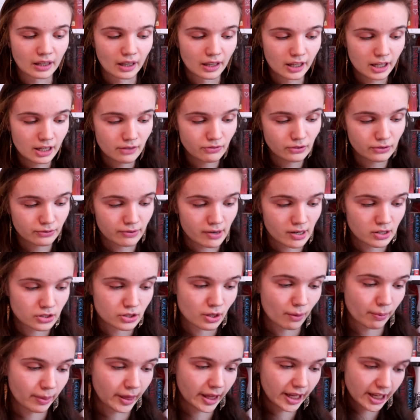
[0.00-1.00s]
If you found
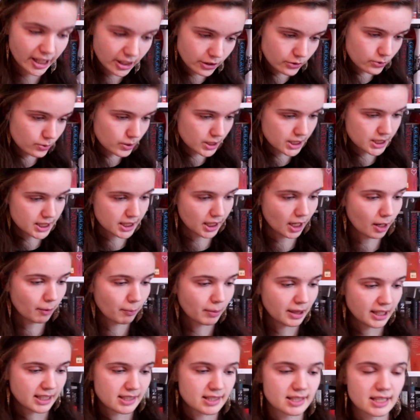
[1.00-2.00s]
something interesting,
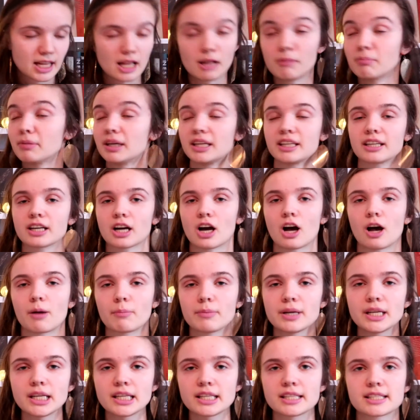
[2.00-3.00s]
please tell me in the
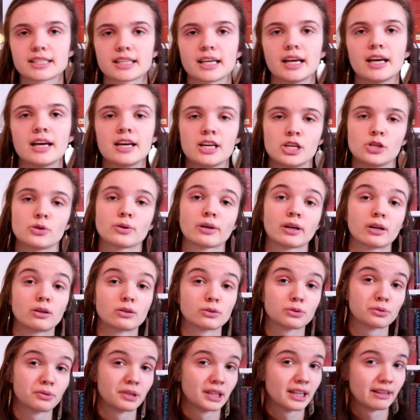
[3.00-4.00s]
comments. You can
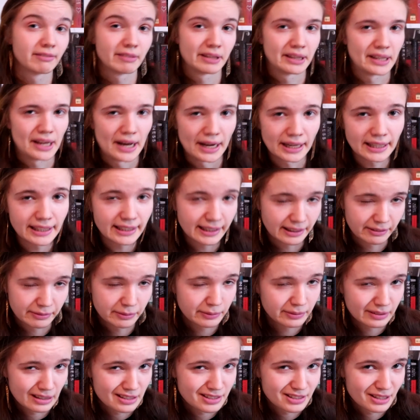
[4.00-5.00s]
also leave a like if you
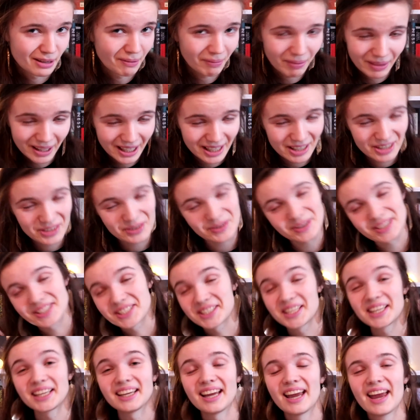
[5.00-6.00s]
found something
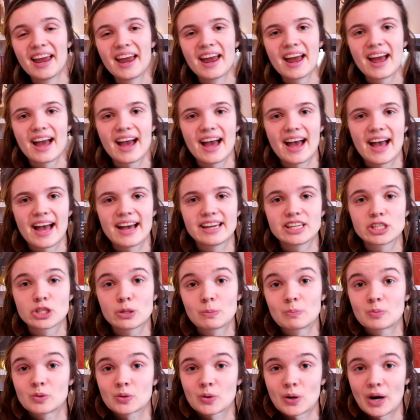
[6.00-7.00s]
interesting, and
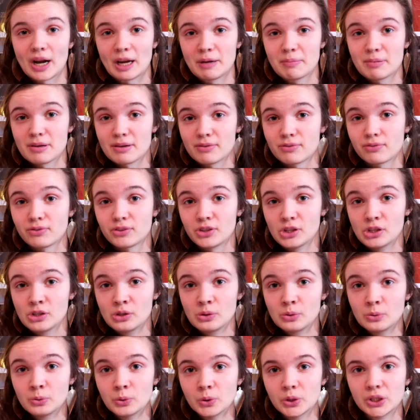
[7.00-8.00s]
subscribe if
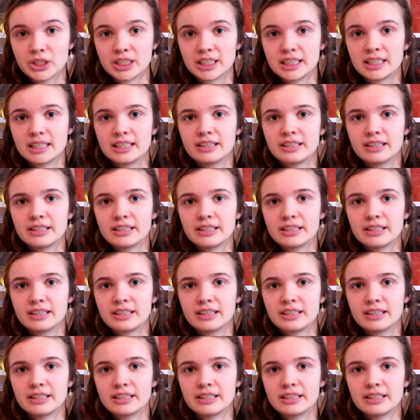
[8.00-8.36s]
you